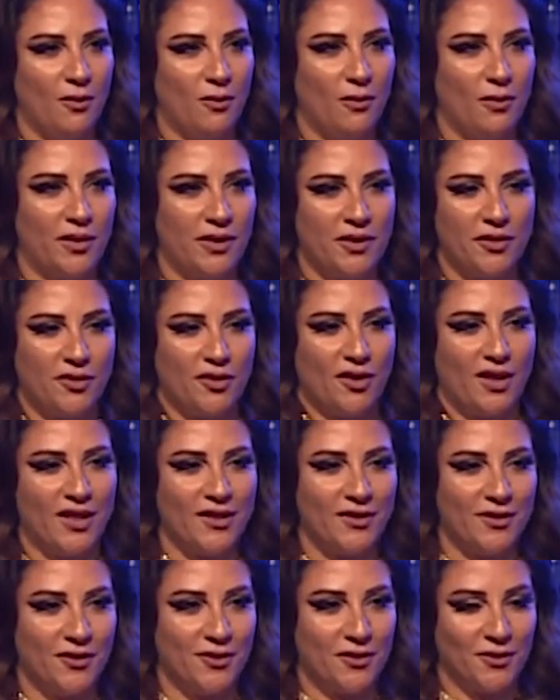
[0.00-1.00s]
what are you trying
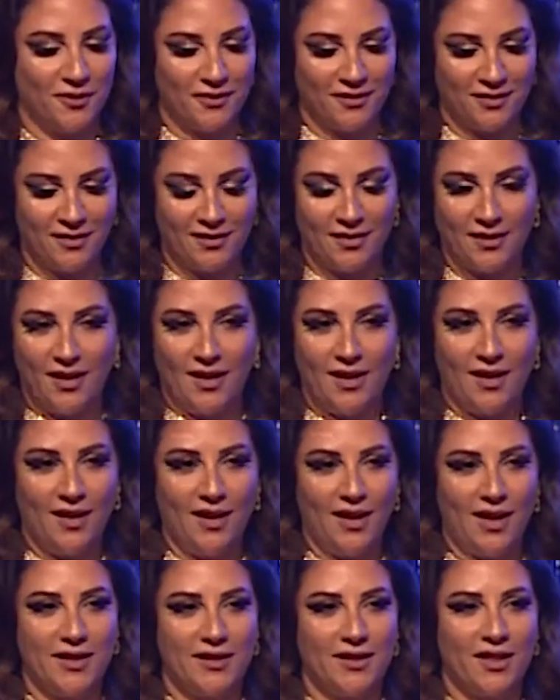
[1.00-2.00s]
to do?
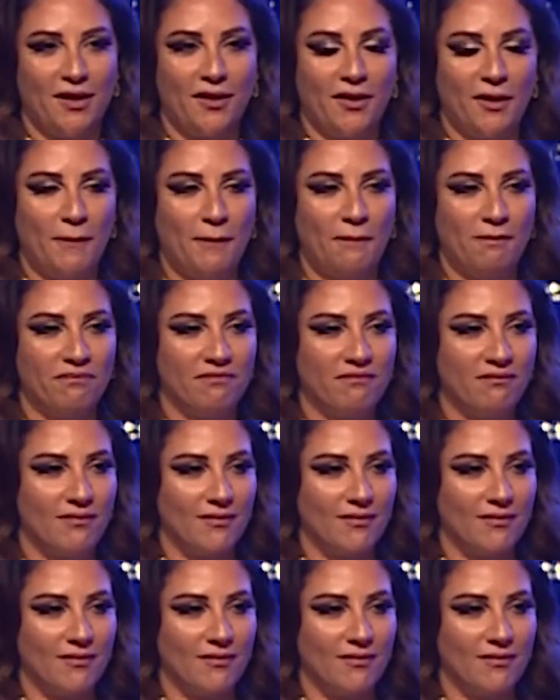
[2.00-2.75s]
I tell them